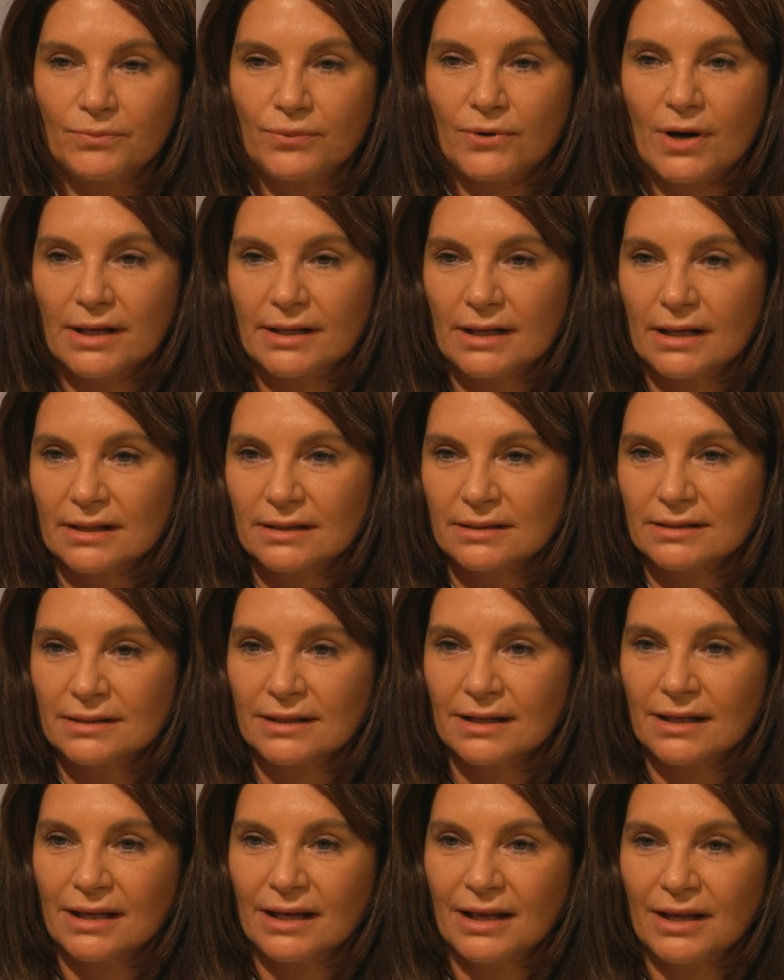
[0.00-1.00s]

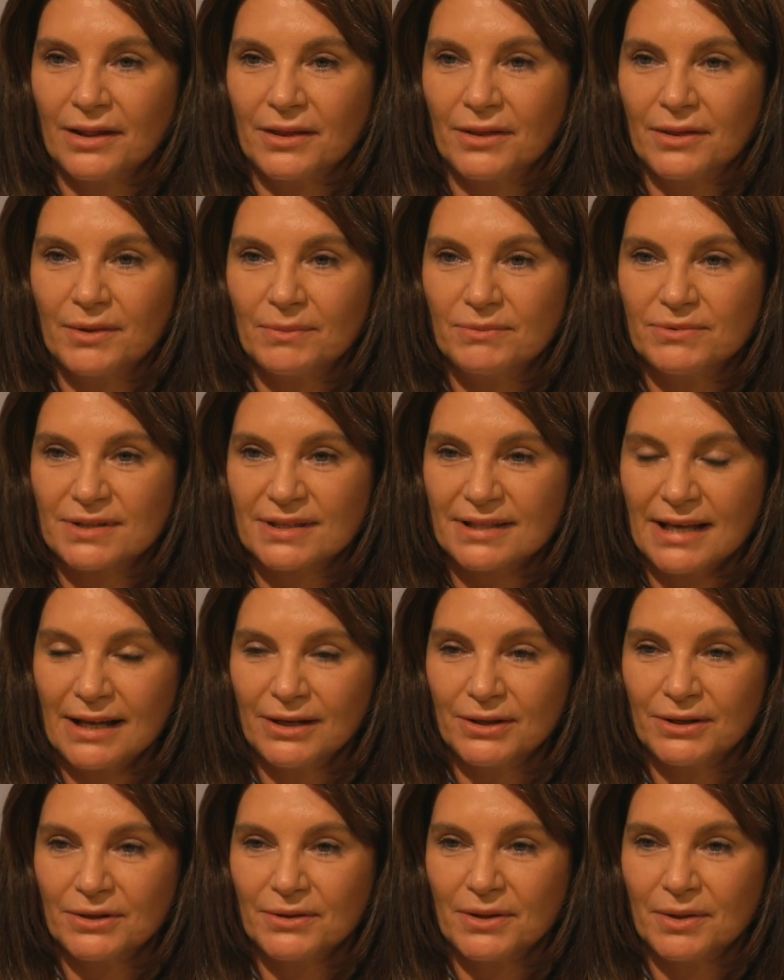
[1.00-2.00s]
product, the
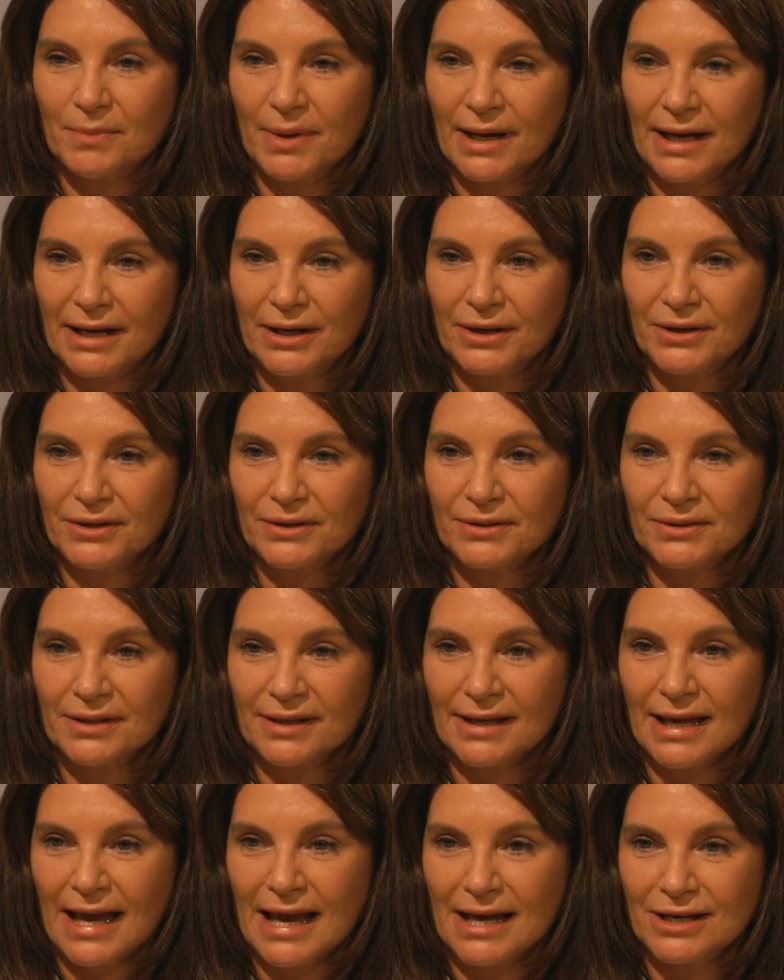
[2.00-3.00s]
seller, the buyer,
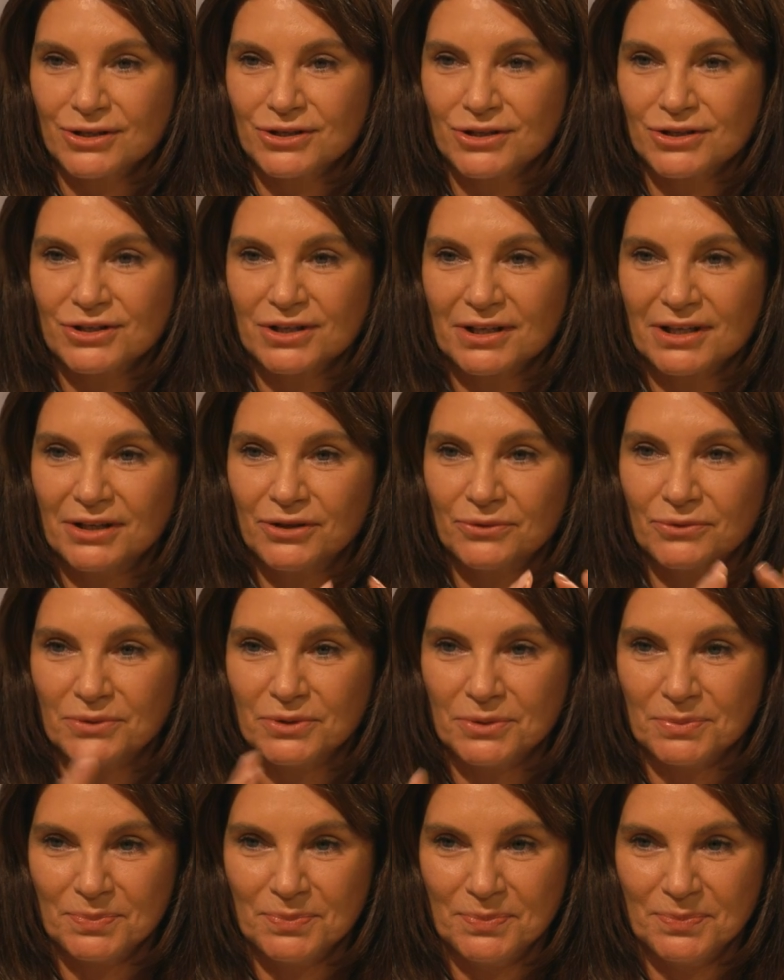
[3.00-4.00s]
the cash in a
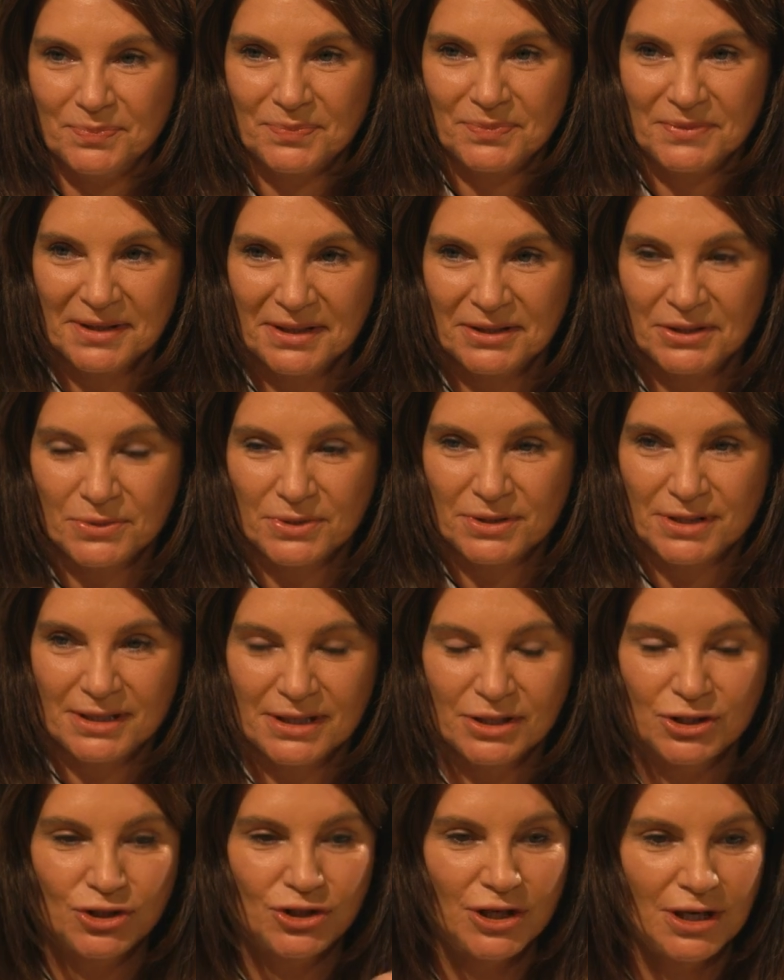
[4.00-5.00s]
room. And there was
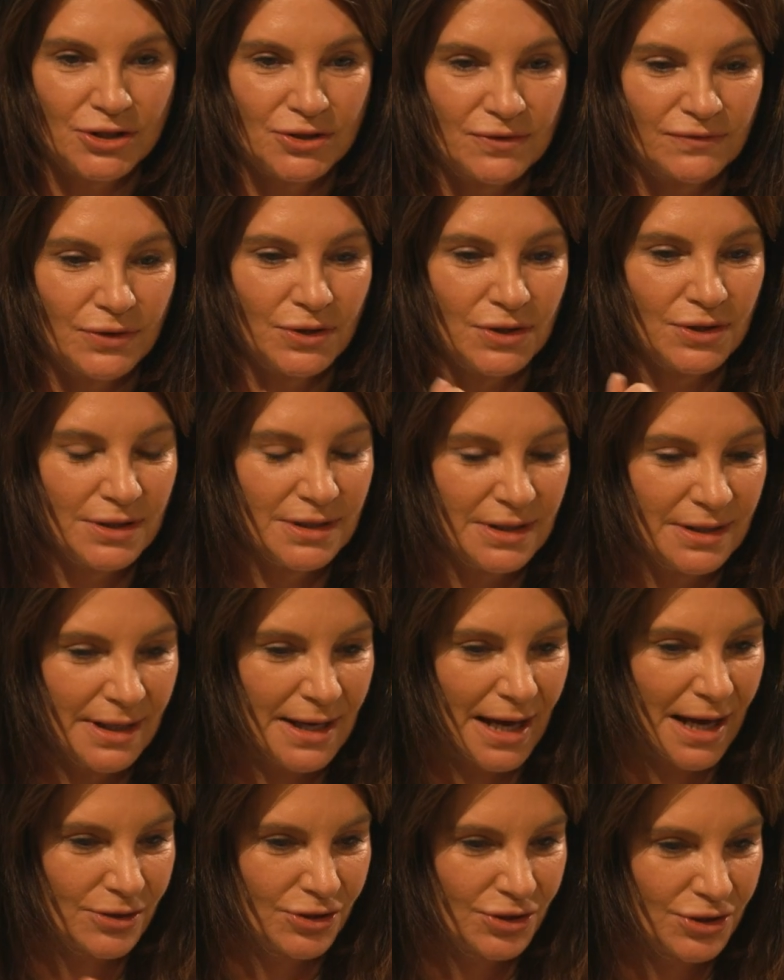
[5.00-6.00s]
an exchange of goods and
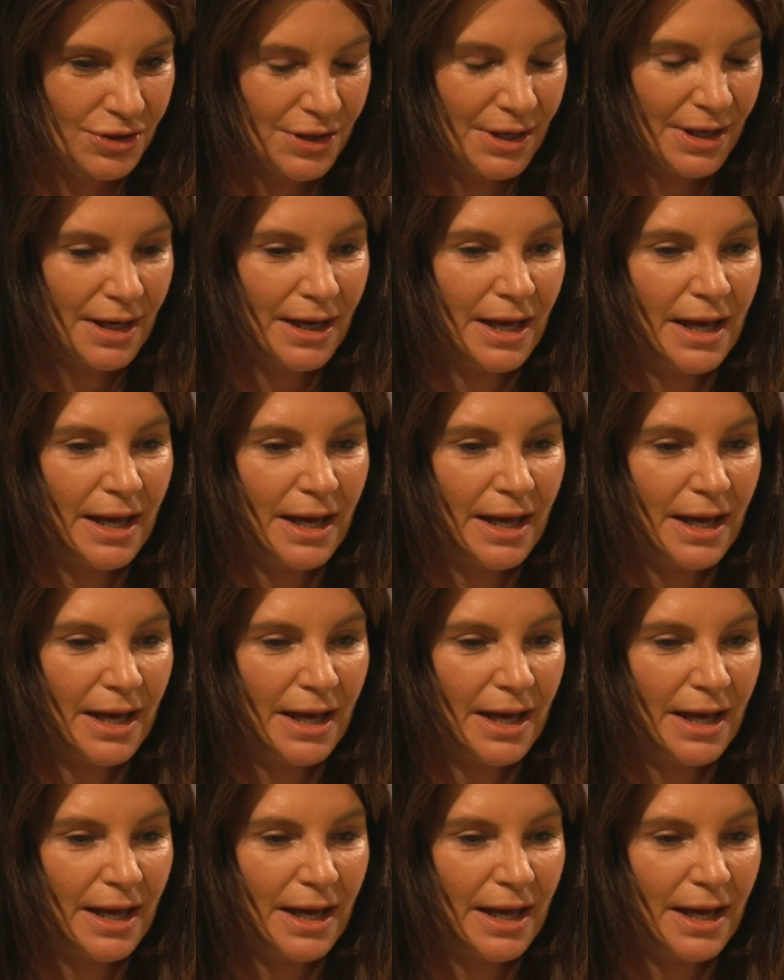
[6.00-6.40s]
cash.